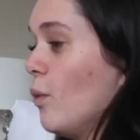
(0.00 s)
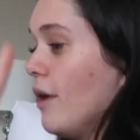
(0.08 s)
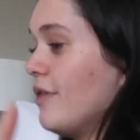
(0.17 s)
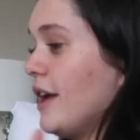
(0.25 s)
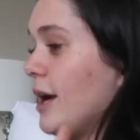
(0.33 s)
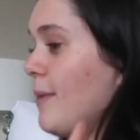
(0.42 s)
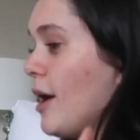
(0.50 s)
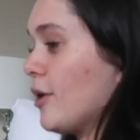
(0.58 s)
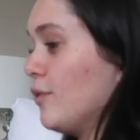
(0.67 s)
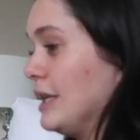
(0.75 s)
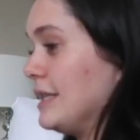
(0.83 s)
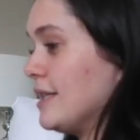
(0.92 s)
One thing about
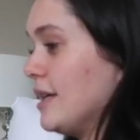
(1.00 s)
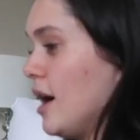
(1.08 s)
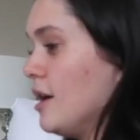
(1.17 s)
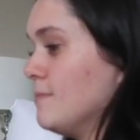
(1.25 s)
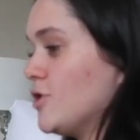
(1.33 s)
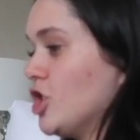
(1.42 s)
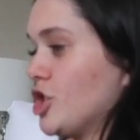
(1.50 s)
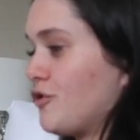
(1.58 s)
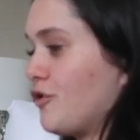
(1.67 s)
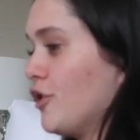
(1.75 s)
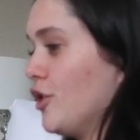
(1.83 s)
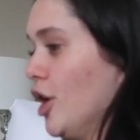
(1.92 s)
Aritzia,
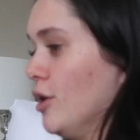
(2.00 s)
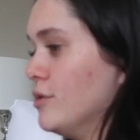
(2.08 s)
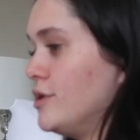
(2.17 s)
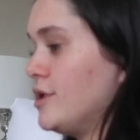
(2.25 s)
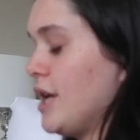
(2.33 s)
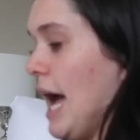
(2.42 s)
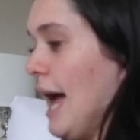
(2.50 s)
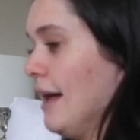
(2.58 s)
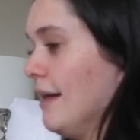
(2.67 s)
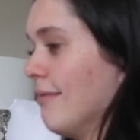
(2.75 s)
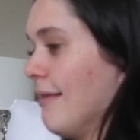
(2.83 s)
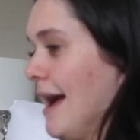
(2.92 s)
just for those
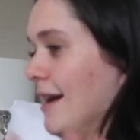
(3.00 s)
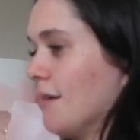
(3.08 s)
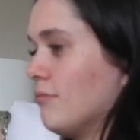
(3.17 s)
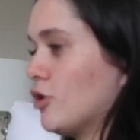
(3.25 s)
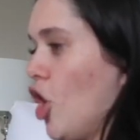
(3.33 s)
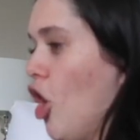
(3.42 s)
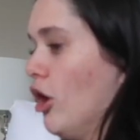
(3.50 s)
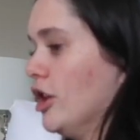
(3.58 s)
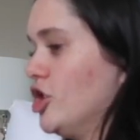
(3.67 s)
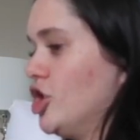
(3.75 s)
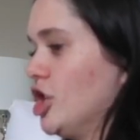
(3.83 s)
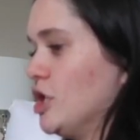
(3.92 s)
at like
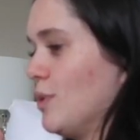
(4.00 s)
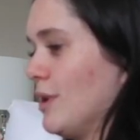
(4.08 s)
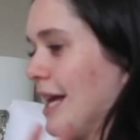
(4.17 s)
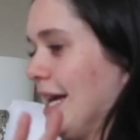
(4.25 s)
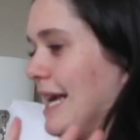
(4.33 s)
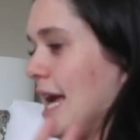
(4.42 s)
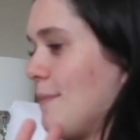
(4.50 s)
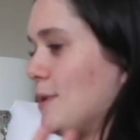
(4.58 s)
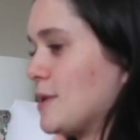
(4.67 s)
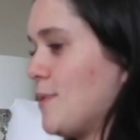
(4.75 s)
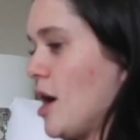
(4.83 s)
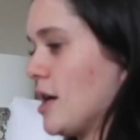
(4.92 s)
colleges with like
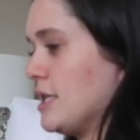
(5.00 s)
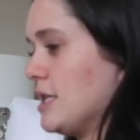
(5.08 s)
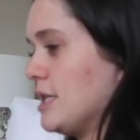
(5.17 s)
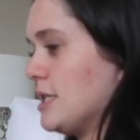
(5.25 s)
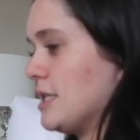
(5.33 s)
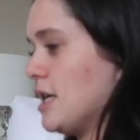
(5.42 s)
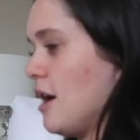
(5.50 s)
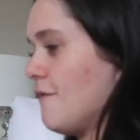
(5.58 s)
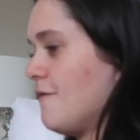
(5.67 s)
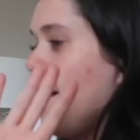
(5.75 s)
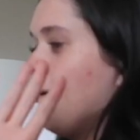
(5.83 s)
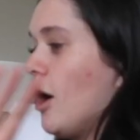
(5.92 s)
campus boxes and
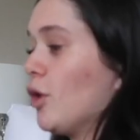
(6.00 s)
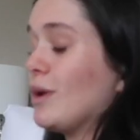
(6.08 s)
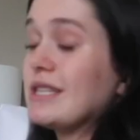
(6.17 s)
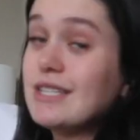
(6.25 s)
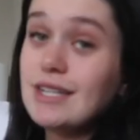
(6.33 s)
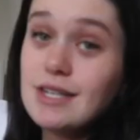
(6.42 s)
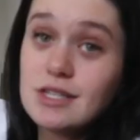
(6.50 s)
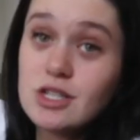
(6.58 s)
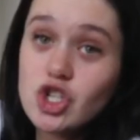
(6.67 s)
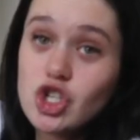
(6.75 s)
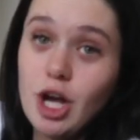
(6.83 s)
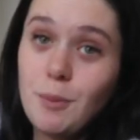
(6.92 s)
stuff, Aritzia
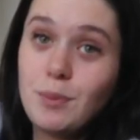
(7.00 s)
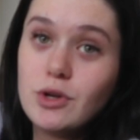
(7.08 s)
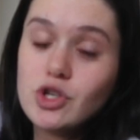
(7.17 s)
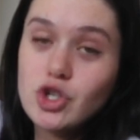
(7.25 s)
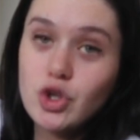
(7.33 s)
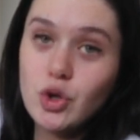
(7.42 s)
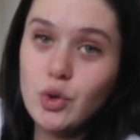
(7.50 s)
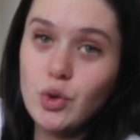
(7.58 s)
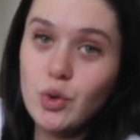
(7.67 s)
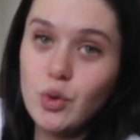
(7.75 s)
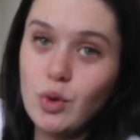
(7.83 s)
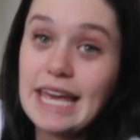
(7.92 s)
doesn't ship
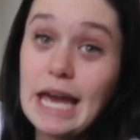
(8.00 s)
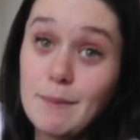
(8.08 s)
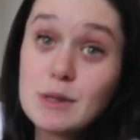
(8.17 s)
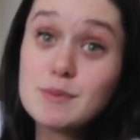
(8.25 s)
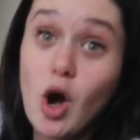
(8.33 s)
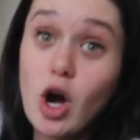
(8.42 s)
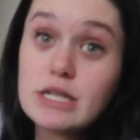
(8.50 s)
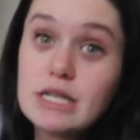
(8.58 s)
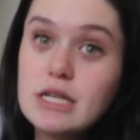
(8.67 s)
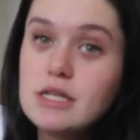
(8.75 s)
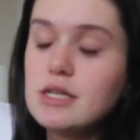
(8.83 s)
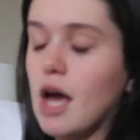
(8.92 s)
to campus
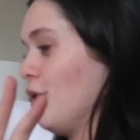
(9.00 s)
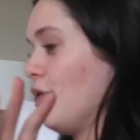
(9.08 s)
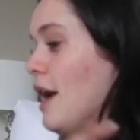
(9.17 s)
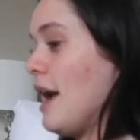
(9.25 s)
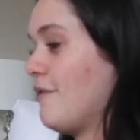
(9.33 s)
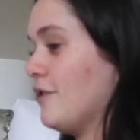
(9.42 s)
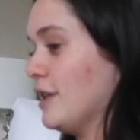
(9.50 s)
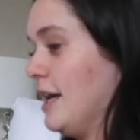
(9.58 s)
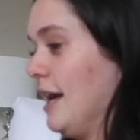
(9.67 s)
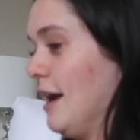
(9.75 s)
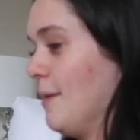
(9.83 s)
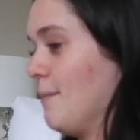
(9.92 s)
boxes. But
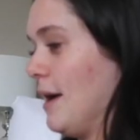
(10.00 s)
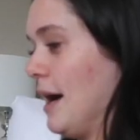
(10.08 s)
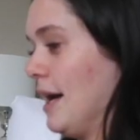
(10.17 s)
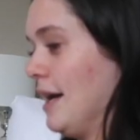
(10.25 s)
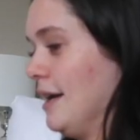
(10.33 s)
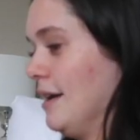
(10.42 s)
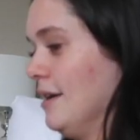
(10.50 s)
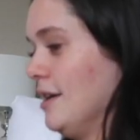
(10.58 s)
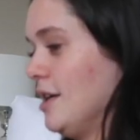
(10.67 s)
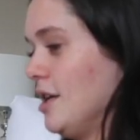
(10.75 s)
thankfully, my